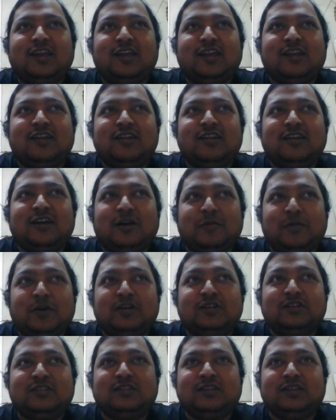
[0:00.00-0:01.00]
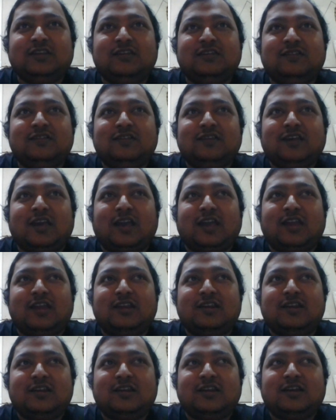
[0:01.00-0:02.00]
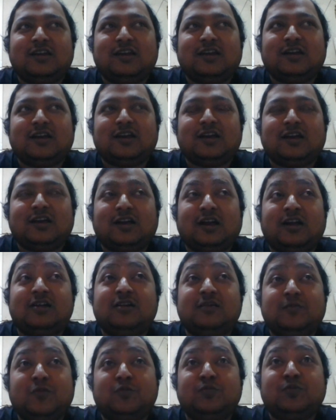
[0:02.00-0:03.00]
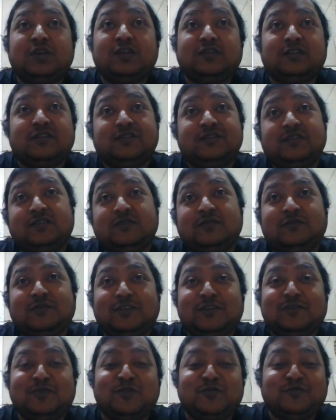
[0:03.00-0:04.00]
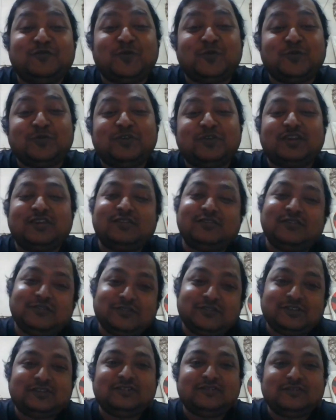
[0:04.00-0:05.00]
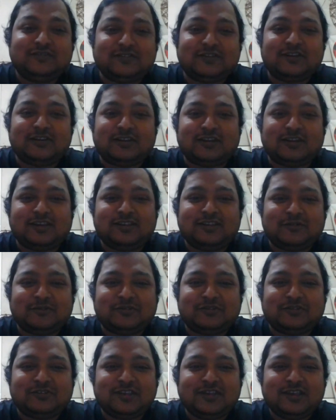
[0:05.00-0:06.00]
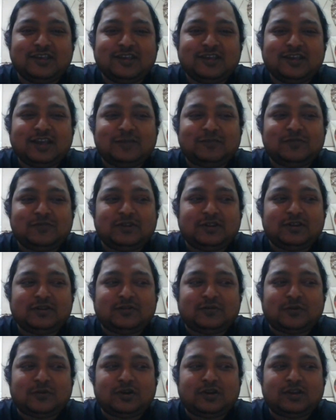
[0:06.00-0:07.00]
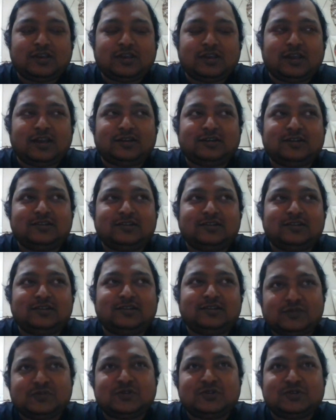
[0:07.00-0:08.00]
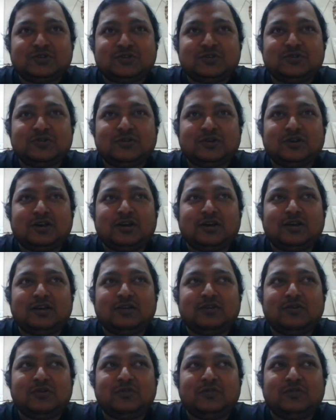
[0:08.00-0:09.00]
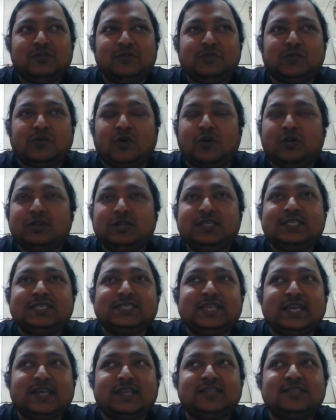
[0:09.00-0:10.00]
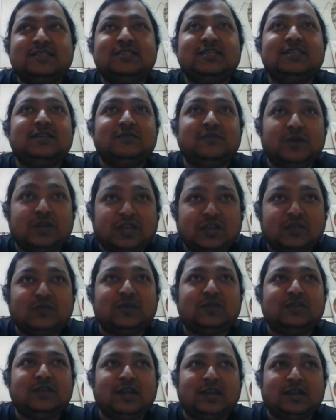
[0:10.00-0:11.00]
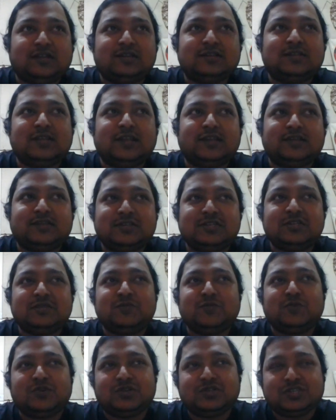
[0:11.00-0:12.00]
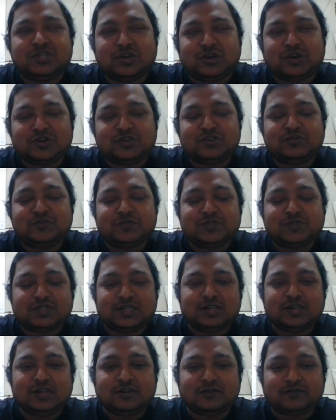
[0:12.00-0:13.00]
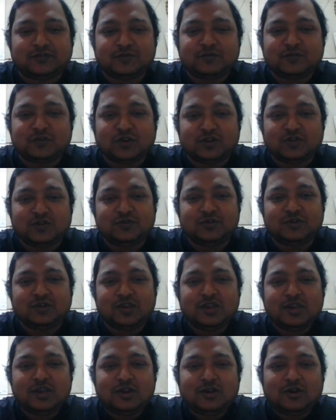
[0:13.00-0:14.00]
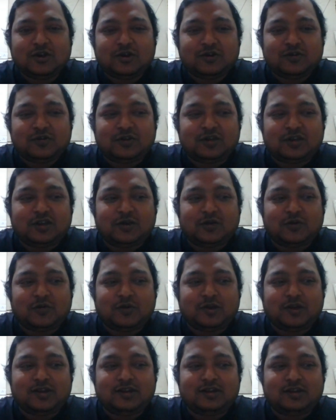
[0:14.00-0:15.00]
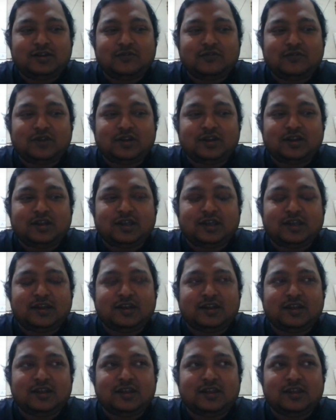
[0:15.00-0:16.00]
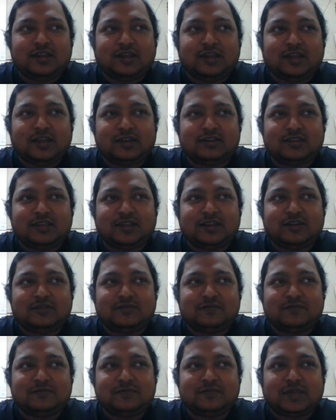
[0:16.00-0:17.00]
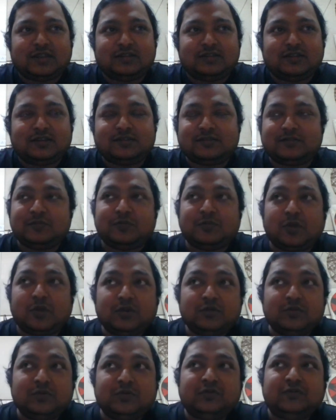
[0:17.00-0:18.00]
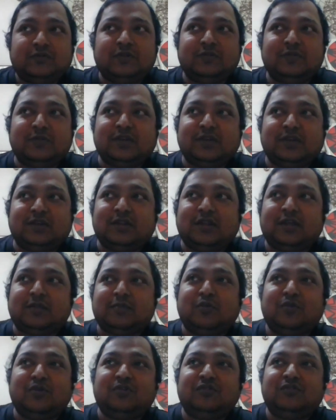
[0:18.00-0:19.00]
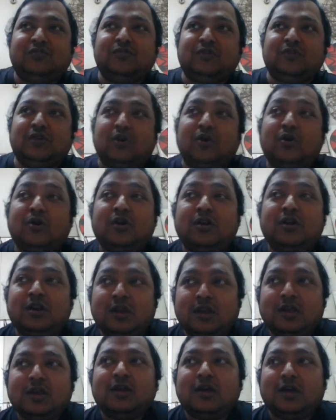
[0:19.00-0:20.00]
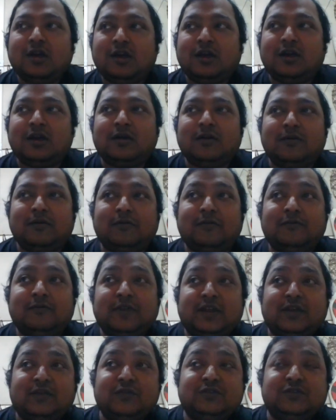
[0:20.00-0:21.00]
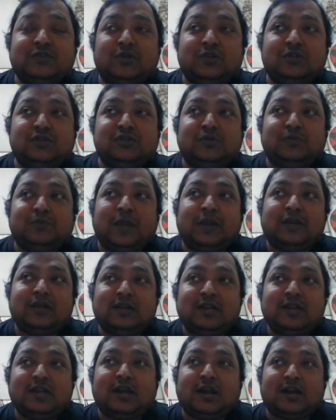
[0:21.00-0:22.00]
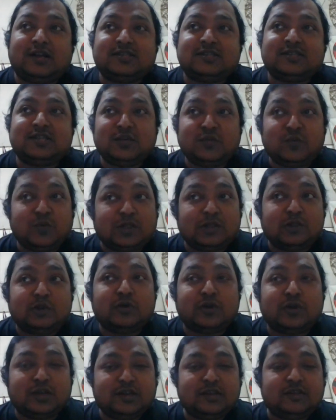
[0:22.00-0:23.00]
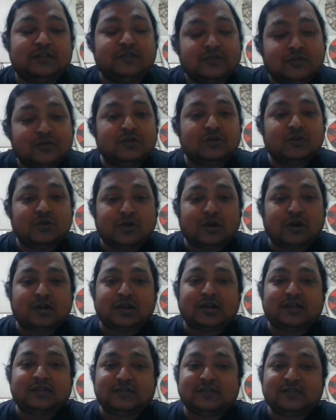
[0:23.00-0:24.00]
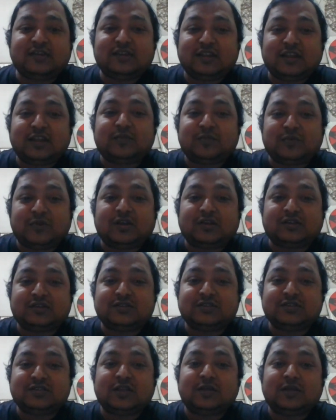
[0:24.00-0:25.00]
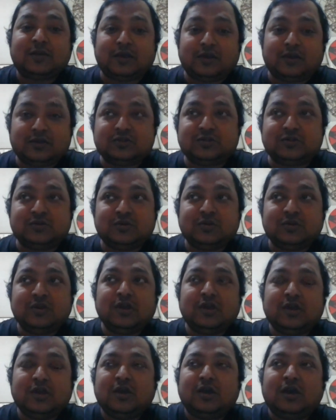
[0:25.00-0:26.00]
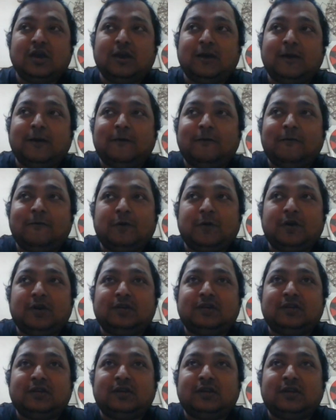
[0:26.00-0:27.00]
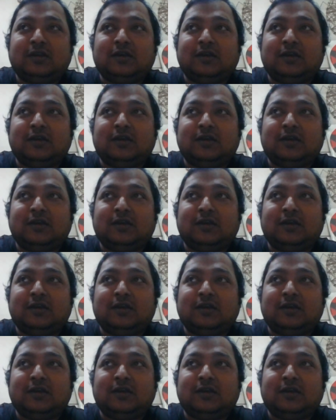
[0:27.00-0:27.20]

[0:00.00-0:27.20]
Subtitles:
And among these, and Harar Bomkesh, there was this film of Bomkesh. That was I played a quirky character there. That was also a good film. So all these sets, the working with directors like Srijit Mukherjee, Arindam Sheel from Tollywood, on one hand, and then there's a Bollywood filmmaker like Mohit Suri. Or when I was also parallelly casting with Lok Indie Studio, our casting and line production setup, I also worked